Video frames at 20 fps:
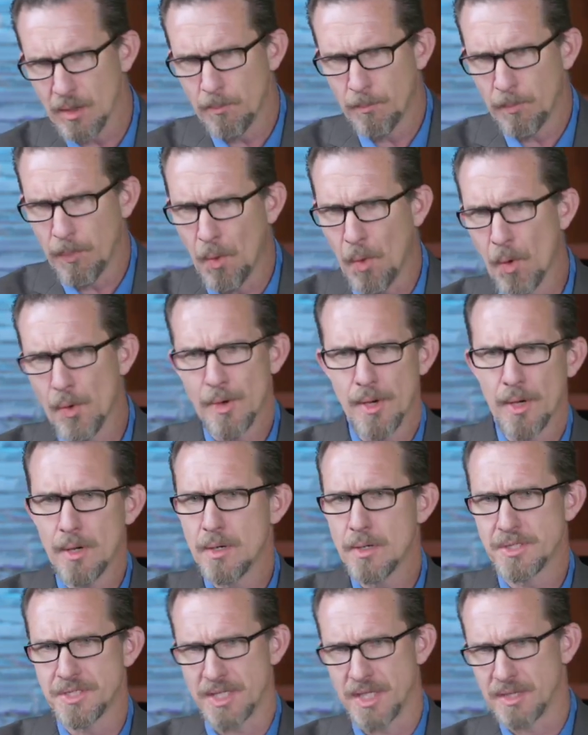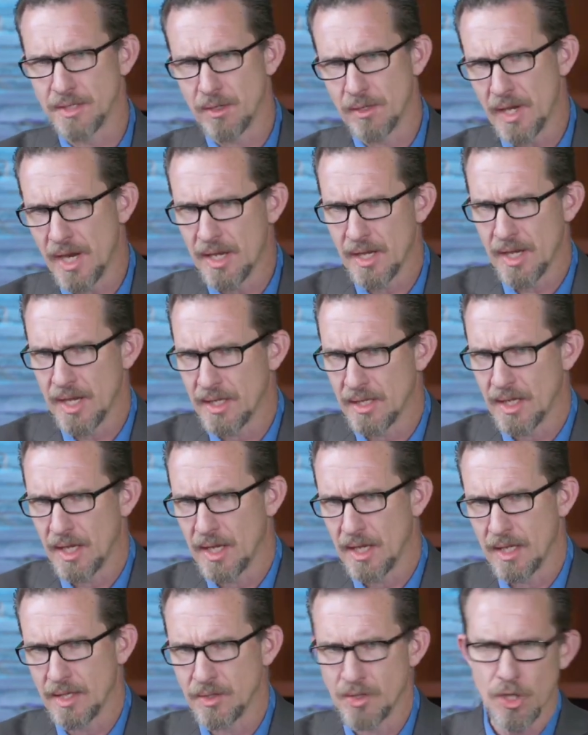borders and
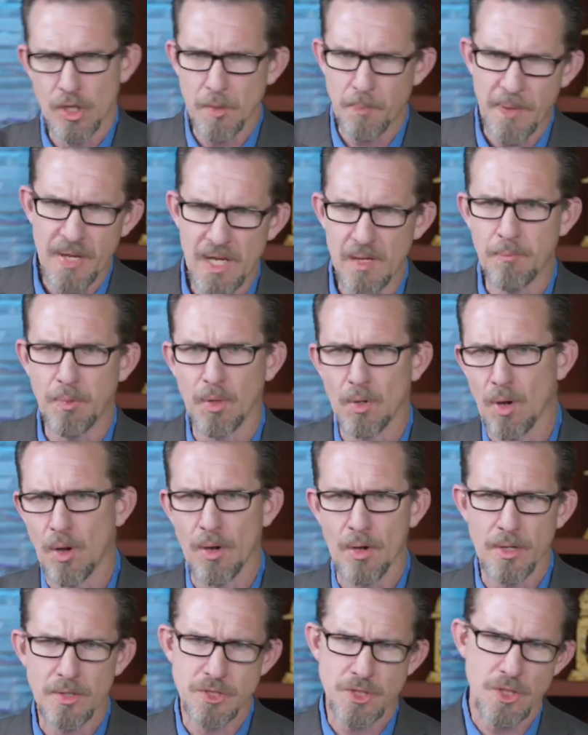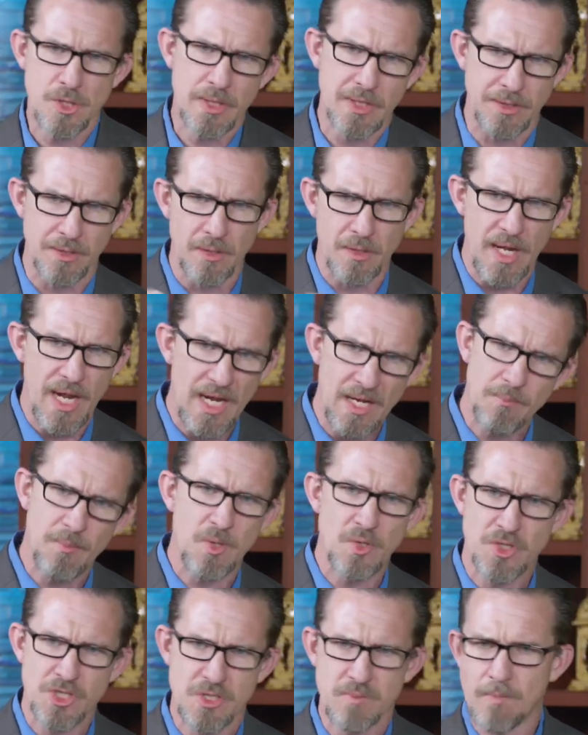their people larger, and their
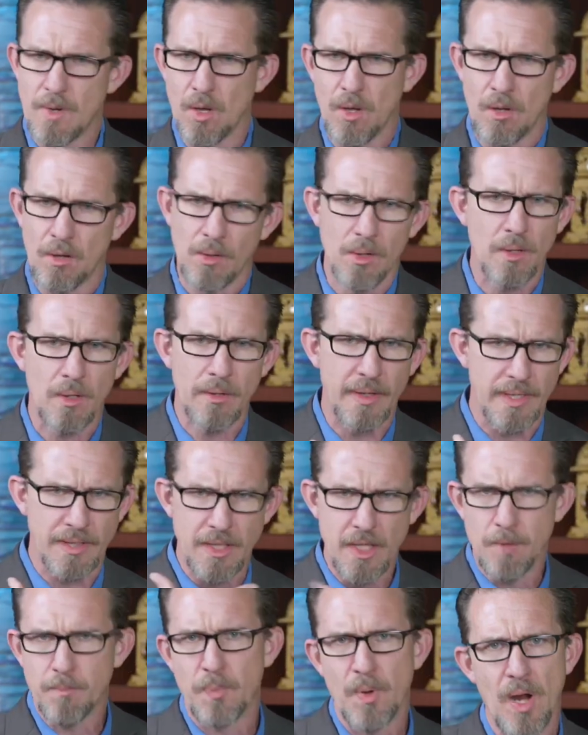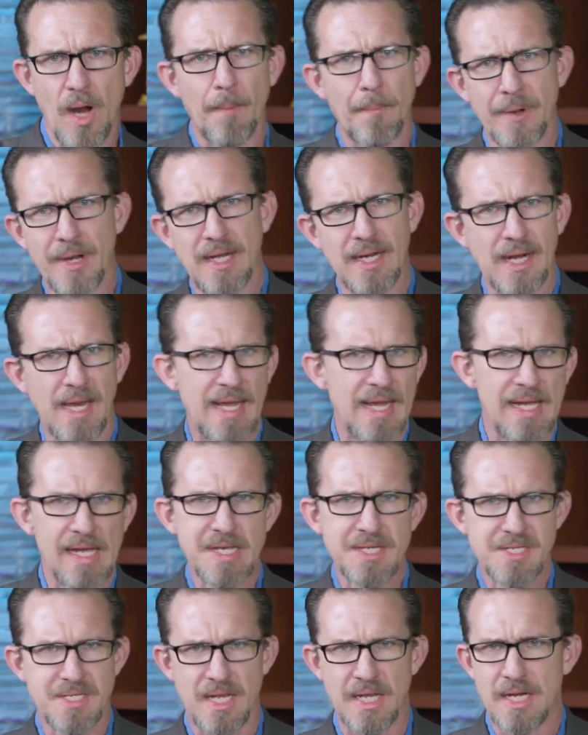neighbors smaller, and their property
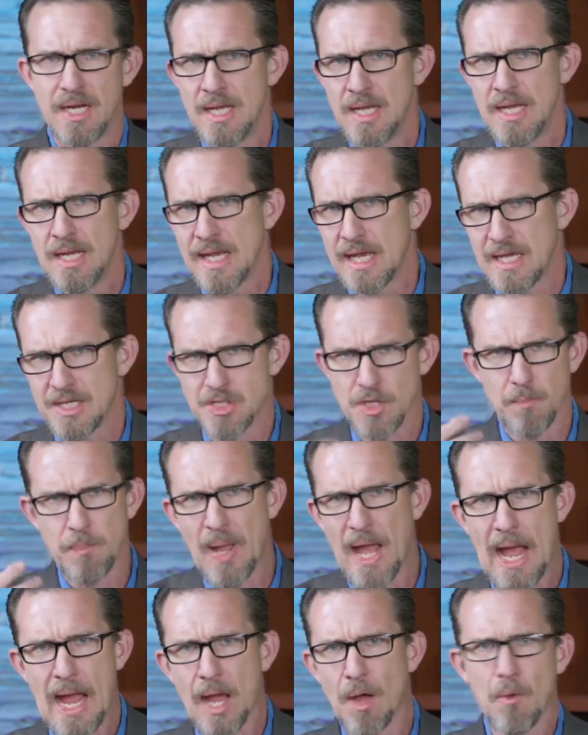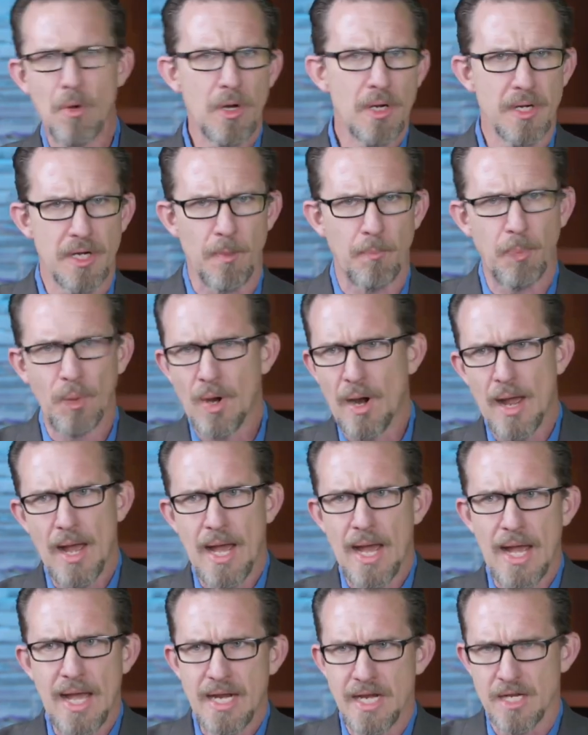less, and it's a power and a
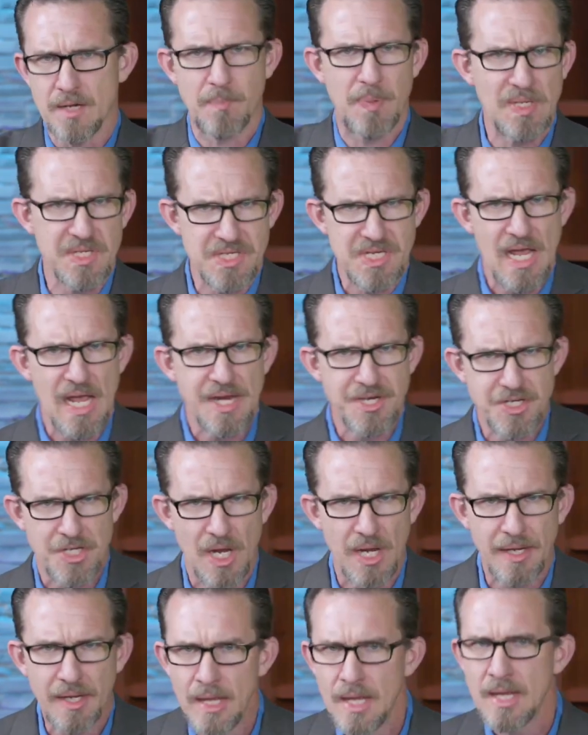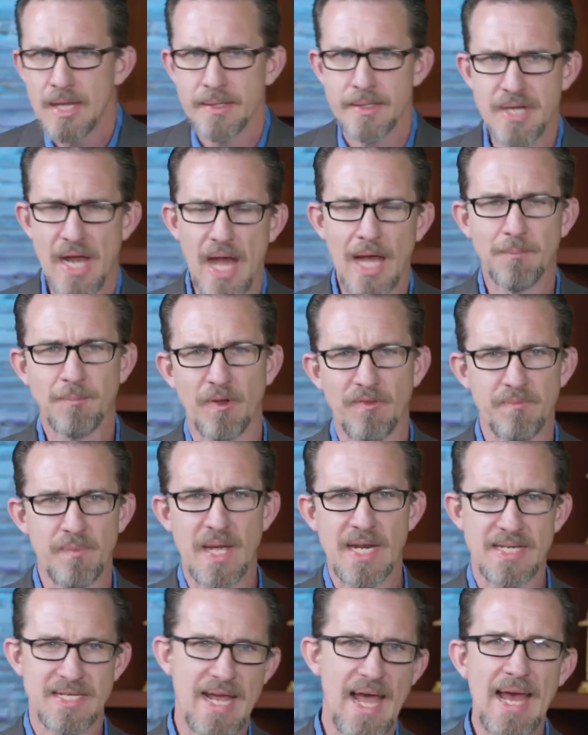pride and a possession type of
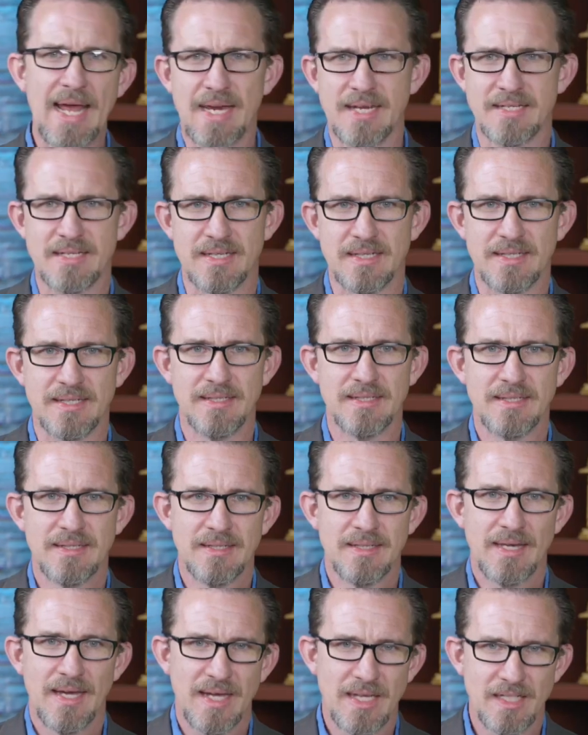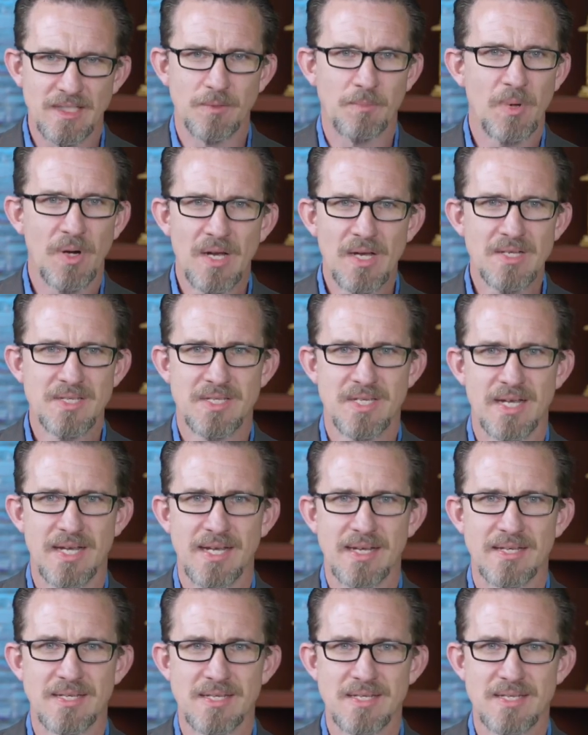mentality. And in the
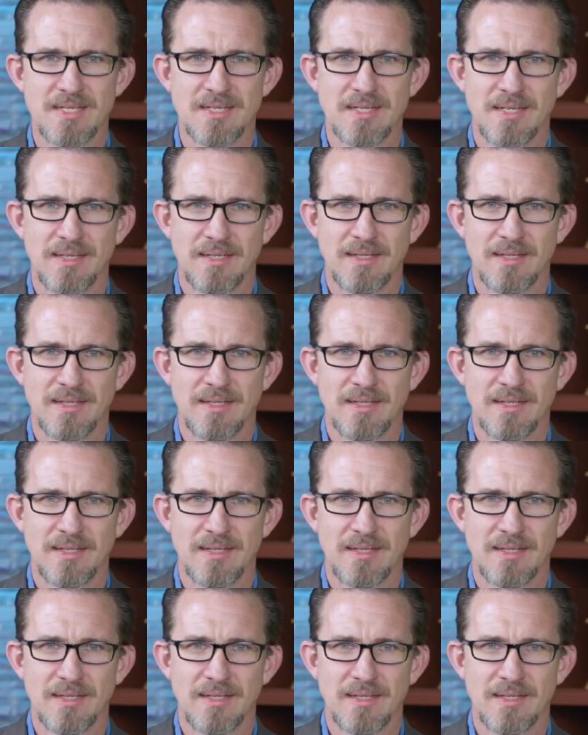process,